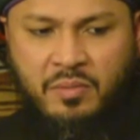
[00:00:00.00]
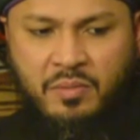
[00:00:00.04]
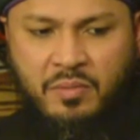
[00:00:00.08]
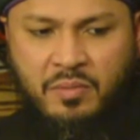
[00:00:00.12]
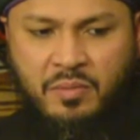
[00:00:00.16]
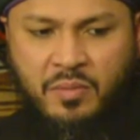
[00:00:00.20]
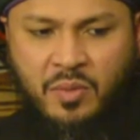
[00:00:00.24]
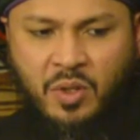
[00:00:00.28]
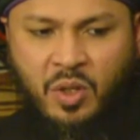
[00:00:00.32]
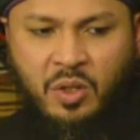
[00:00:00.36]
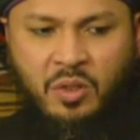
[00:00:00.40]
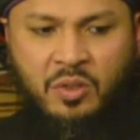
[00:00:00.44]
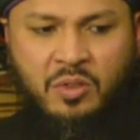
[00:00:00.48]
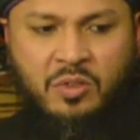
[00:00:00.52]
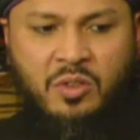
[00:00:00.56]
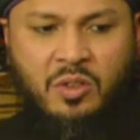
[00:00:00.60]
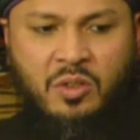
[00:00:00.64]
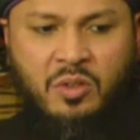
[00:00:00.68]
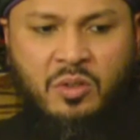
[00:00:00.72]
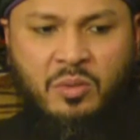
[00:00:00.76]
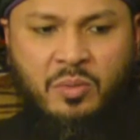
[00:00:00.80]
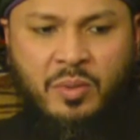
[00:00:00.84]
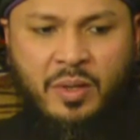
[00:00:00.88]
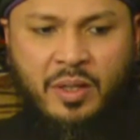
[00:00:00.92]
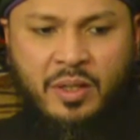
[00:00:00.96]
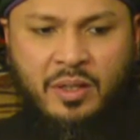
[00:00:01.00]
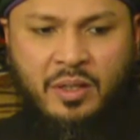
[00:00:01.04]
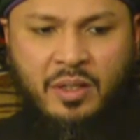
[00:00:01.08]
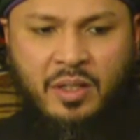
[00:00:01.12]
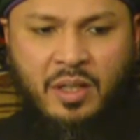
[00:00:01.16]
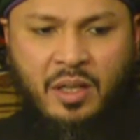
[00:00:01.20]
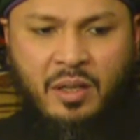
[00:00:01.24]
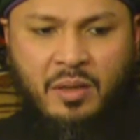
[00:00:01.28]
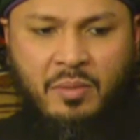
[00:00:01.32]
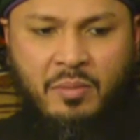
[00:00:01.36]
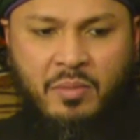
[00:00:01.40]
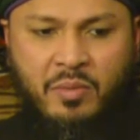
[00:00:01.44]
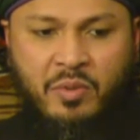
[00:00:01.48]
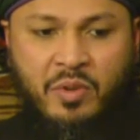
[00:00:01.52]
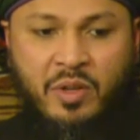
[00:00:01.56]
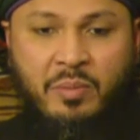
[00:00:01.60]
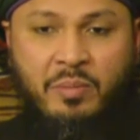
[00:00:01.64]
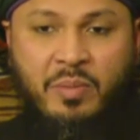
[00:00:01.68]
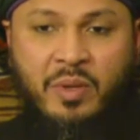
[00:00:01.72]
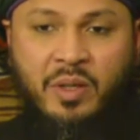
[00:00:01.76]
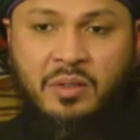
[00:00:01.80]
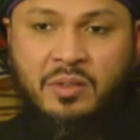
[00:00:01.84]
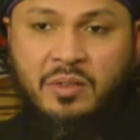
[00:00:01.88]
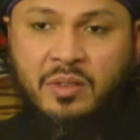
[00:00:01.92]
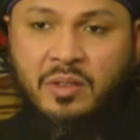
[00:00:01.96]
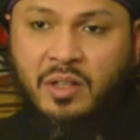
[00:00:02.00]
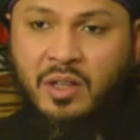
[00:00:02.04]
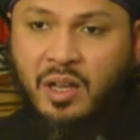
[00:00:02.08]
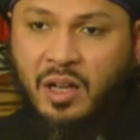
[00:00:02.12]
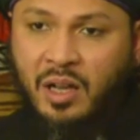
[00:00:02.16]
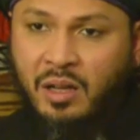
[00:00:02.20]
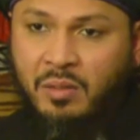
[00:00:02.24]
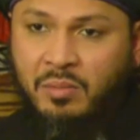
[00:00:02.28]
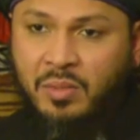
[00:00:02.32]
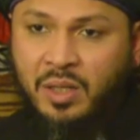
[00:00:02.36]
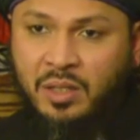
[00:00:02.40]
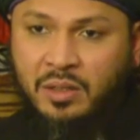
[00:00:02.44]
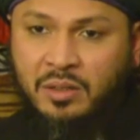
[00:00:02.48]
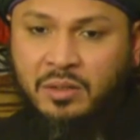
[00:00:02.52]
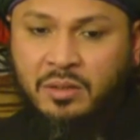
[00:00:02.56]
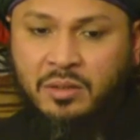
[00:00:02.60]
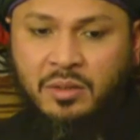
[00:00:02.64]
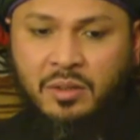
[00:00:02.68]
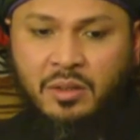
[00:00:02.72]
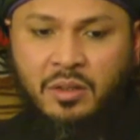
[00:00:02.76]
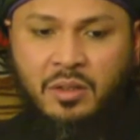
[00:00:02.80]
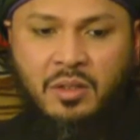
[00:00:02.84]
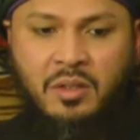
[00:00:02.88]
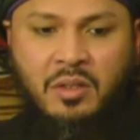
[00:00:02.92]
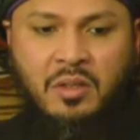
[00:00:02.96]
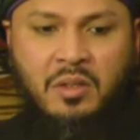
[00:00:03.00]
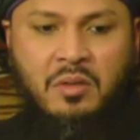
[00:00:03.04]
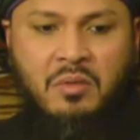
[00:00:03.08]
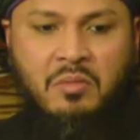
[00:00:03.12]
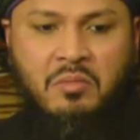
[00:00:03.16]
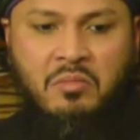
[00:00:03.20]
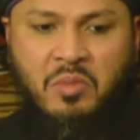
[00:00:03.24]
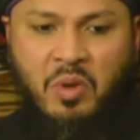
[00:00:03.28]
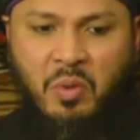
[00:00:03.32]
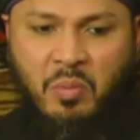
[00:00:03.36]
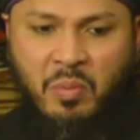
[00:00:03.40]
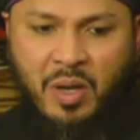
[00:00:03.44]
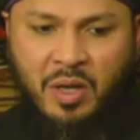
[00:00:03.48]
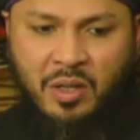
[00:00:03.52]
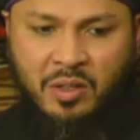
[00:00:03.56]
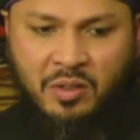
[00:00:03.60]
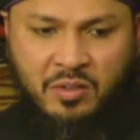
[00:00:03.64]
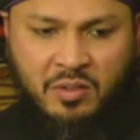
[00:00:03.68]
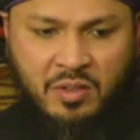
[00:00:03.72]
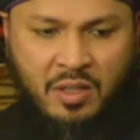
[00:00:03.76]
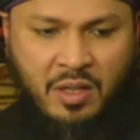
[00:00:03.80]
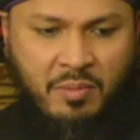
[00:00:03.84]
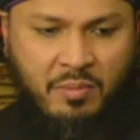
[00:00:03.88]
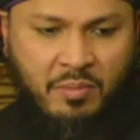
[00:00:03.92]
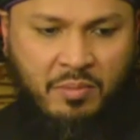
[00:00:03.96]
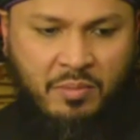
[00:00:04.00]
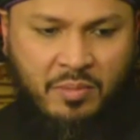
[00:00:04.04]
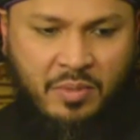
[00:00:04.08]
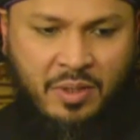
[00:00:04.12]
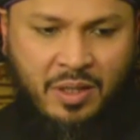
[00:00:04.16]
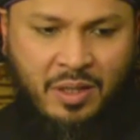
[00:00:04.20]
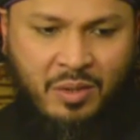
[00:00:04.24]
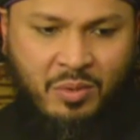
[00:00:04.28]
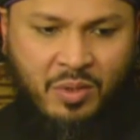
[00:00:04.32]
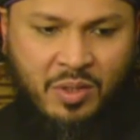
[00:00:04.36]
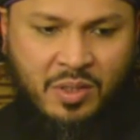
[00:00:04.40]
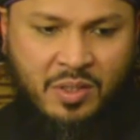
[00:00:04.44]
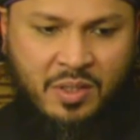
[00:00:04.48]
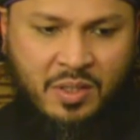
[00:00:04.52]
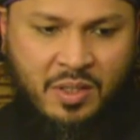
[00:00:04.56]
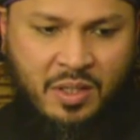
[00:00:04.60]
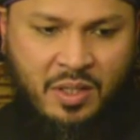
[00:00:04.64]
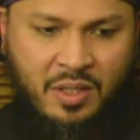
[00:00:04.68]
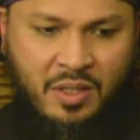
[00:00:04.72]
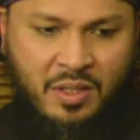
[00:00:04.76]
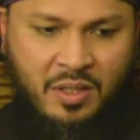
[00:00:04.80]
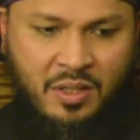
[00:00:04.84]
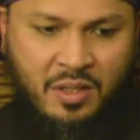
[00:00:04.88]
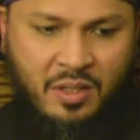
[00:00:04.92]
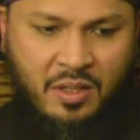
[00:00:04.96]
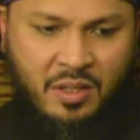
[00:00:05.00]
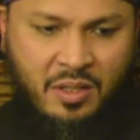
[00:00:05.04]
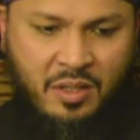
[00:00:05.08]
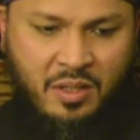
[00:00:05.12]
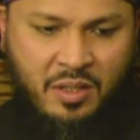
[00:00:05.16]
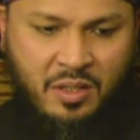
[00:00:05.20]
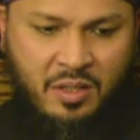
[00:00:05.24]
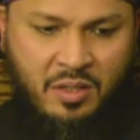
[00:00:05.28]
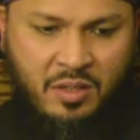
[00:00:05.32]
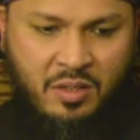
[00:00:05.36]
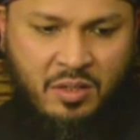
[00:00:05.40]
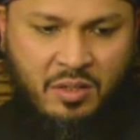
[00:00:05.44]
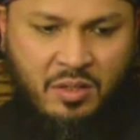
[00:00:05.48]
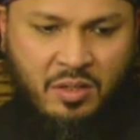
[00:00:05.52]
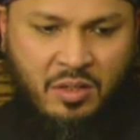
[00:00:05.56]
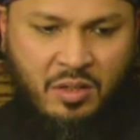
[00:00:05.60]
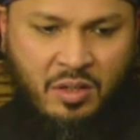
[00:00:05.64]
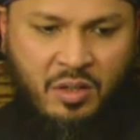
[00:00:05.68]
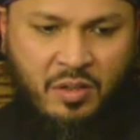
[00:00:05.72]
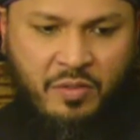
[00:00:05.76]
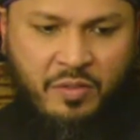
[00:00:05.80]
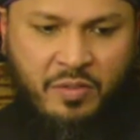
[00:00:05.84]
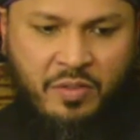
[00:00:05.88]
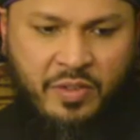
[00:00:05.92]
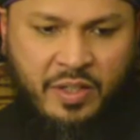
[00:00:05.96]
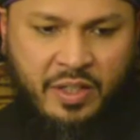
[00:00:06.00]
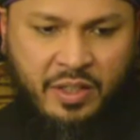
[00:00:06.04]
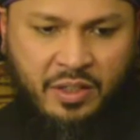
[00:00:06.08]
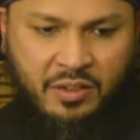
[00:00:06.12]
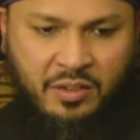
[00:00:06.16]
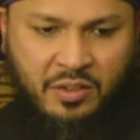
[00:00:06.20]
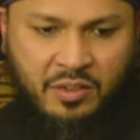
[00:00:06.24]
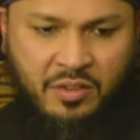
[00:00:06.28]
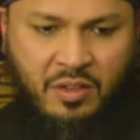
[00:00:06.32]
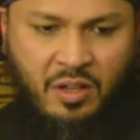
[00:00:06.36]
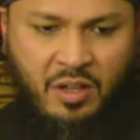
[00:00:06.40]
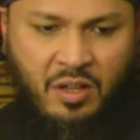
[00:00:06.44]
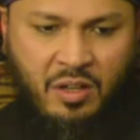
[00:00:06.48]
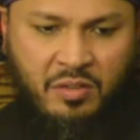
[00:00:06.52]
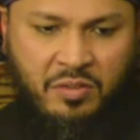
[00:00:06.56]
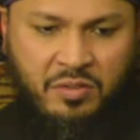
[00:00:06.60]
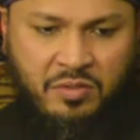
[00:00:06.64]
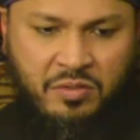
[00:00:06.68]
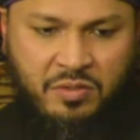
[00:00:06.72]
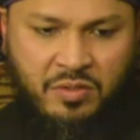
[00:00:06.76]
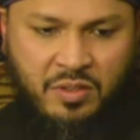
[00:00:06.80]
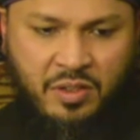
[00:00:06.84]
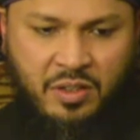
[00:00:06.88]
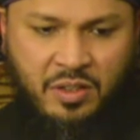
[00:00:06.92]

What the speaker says: also when they rebuilt the Kaaba. Amongst them, there was the offerings of